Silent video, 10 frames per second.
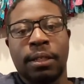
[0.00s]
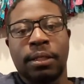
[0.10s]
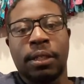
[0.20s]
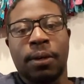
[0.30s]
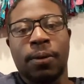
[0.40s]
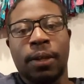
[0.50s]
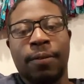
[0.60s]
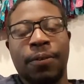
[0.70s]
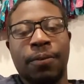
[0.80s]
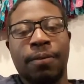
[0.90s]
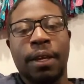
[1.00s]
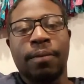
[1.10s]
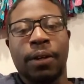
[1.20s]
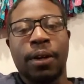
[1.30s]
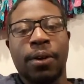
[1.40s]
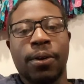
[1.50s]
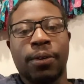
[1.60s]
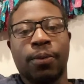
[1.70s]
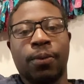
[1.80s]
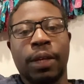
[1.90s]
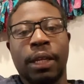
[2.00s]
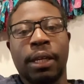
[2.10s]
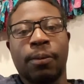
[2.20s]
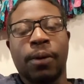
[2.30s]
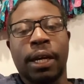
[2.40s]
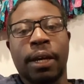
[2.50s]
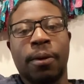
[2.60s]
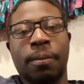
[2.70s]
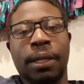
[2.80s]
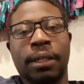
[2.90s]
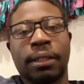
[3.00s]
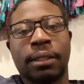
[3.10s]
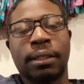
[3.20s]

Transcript: So, if you've never heard of Wheatland, Wyoming,